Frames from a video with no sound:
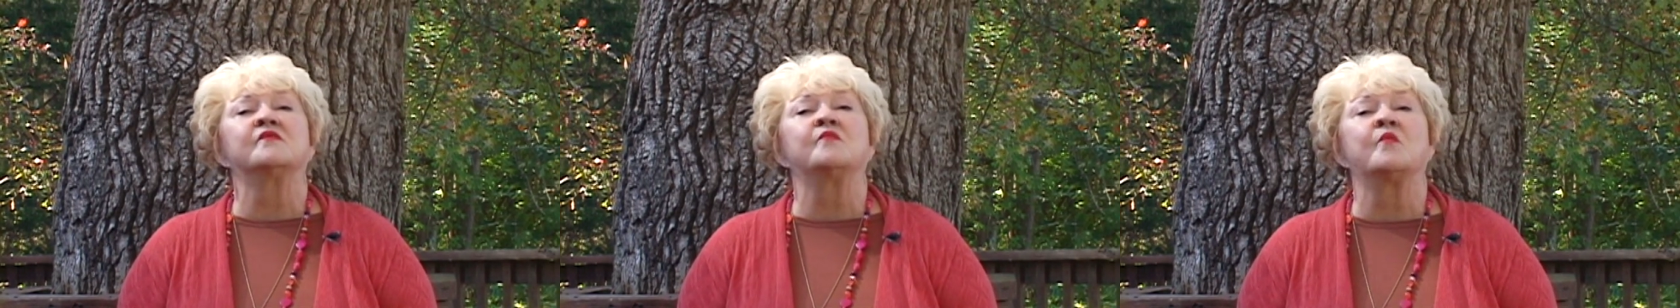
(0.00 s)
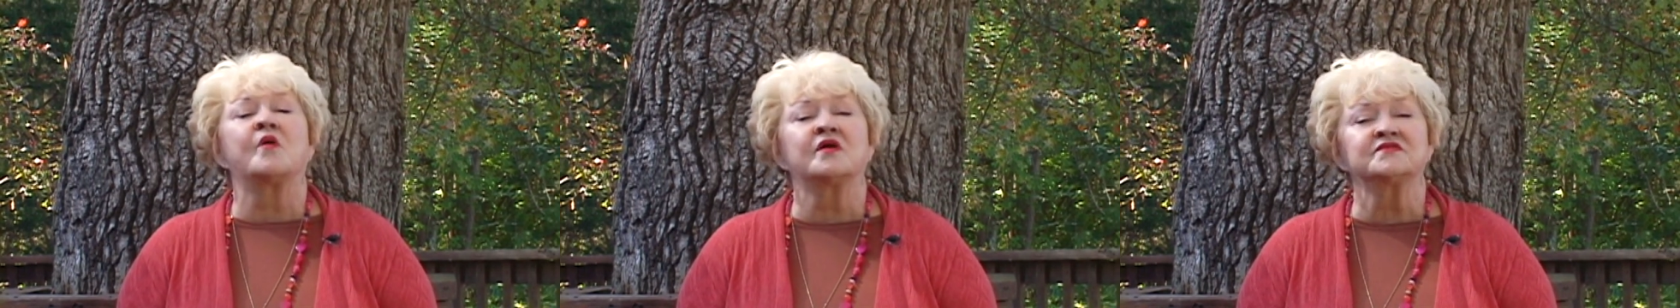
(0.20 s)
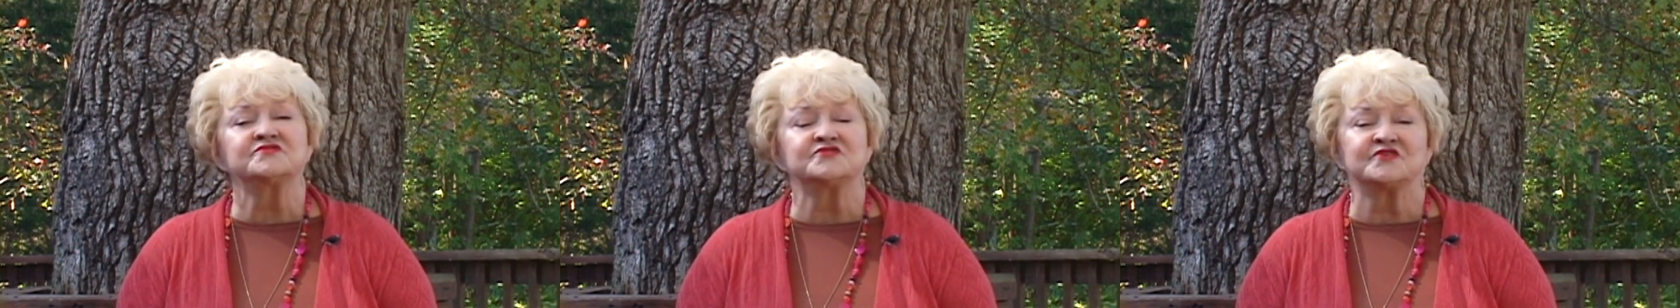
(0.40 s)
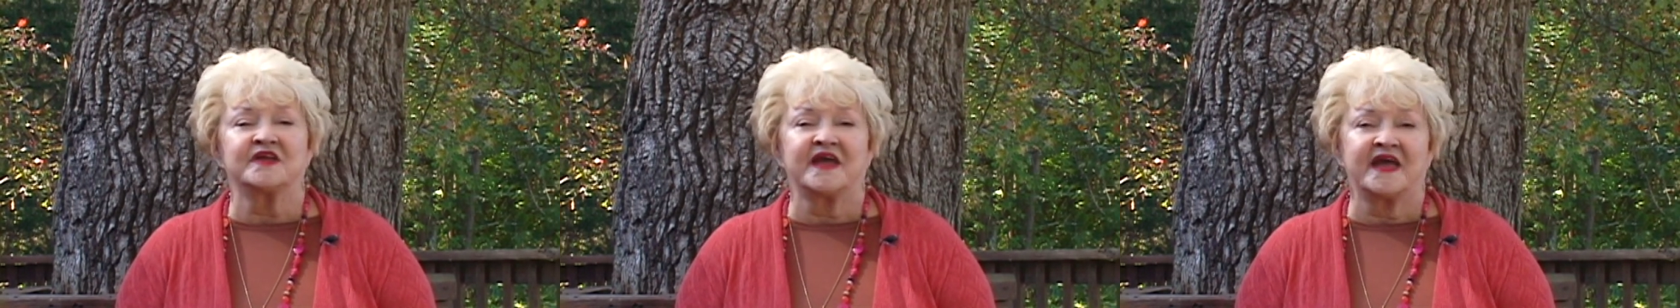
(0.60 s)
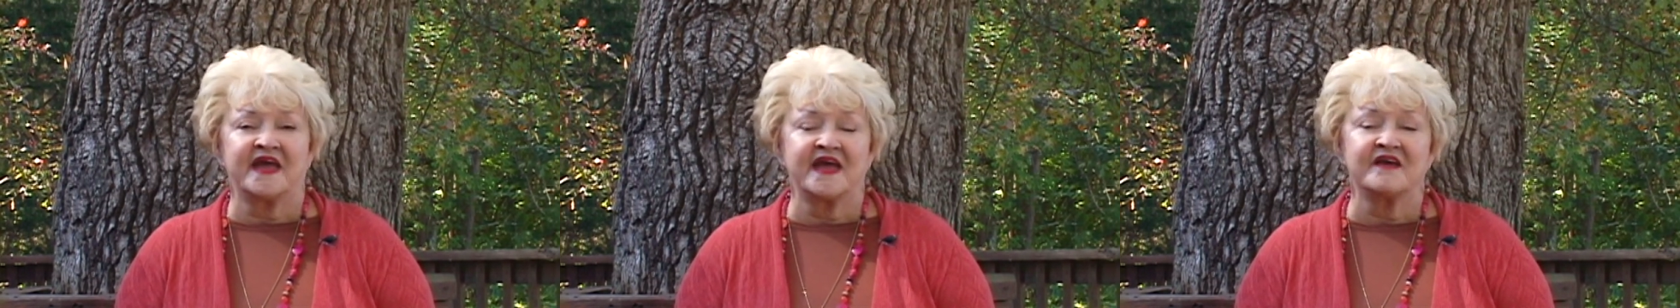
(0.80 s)
wants you to
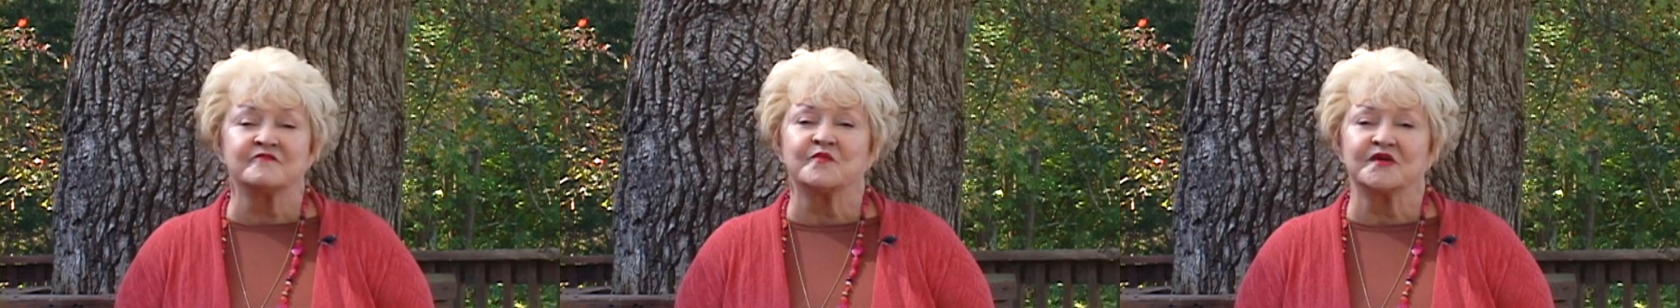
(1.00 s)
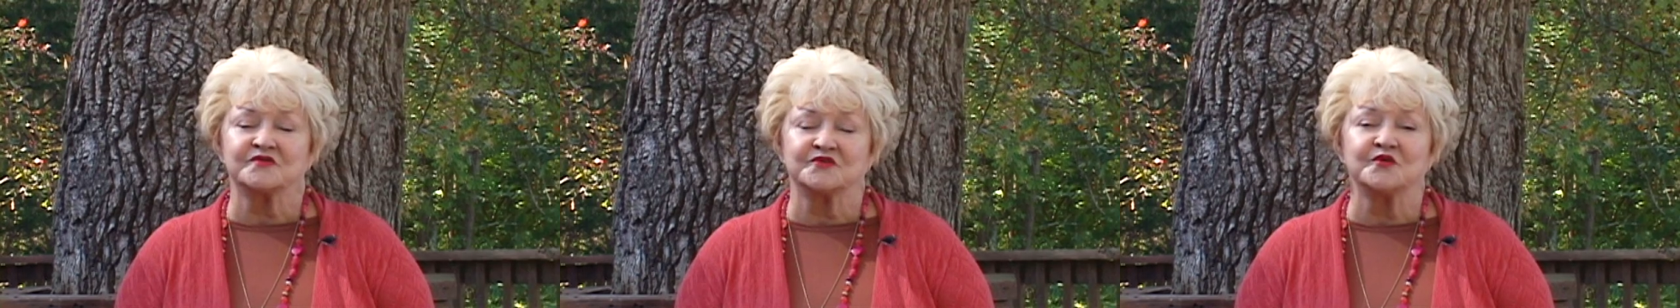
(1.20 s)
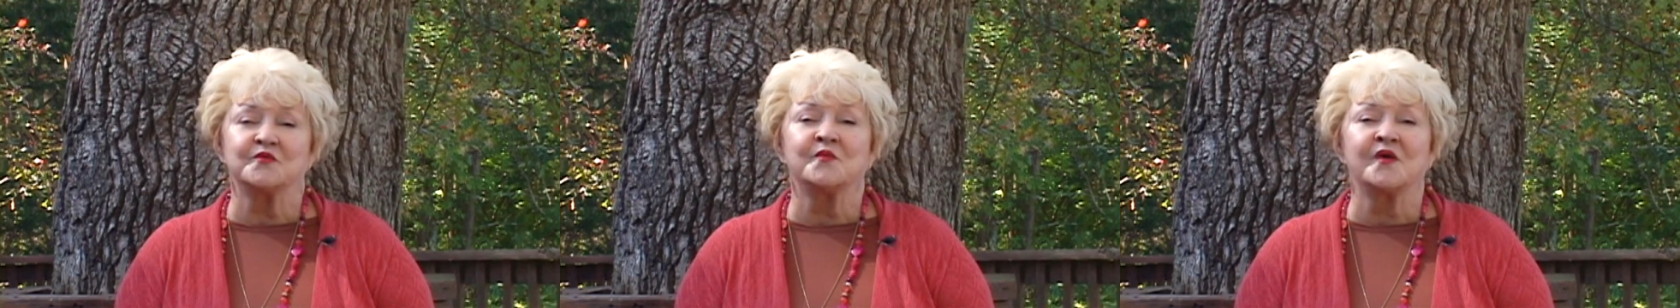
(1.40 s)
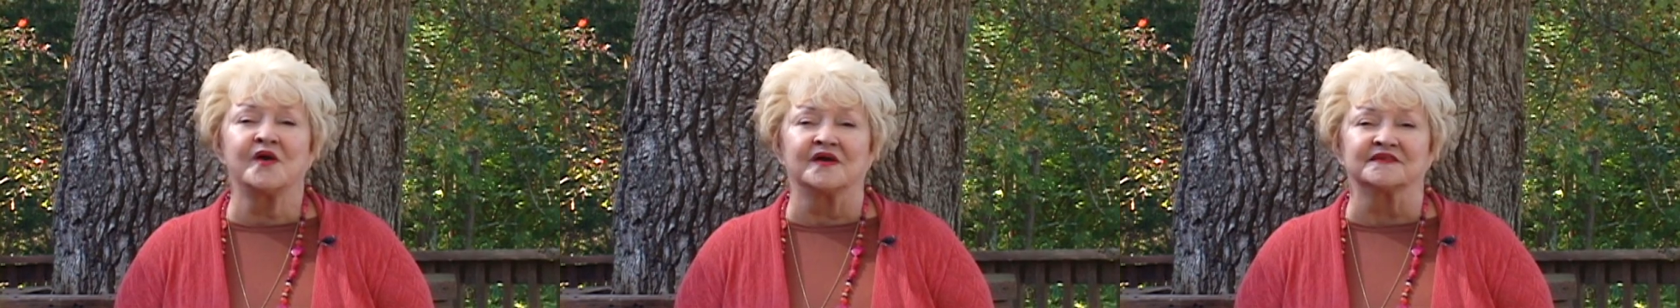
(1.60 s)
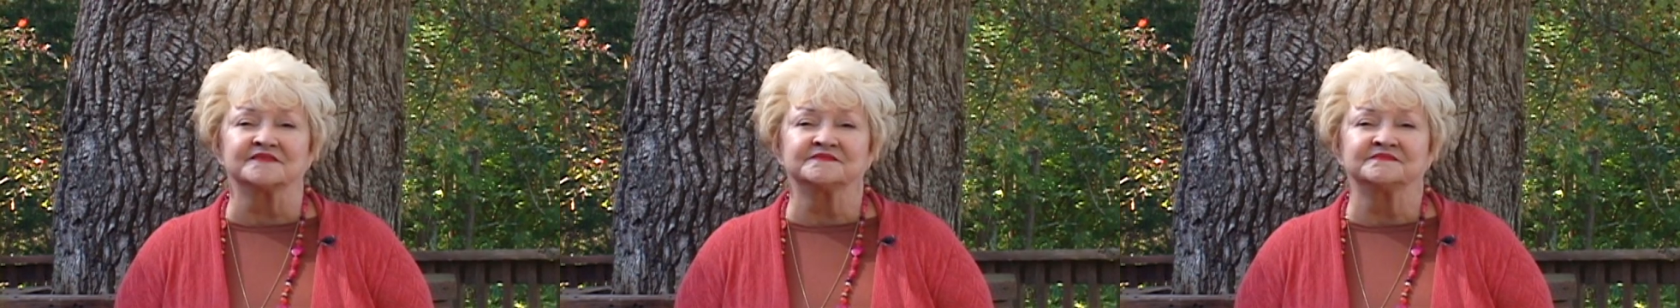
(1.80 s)
have what you want